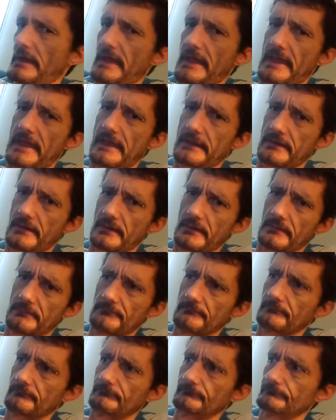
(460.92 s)
I had
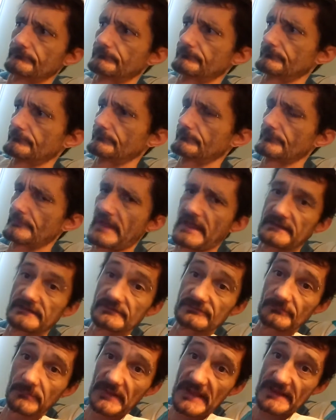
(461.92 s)

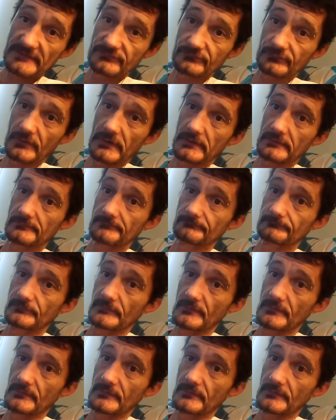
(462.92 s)
this black truck,